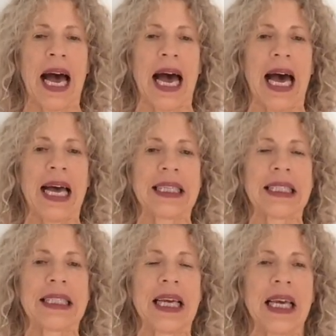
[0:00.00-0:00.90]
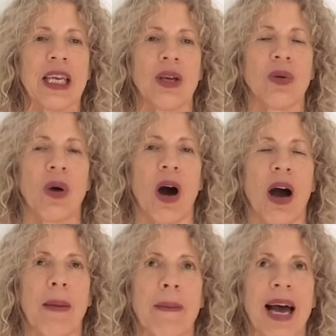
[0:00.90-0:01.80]
and you are
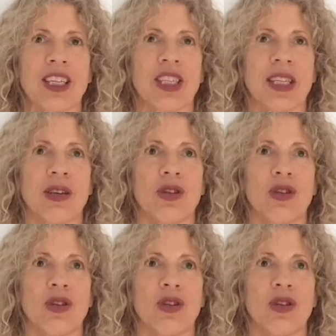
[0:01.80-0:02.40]
imagining those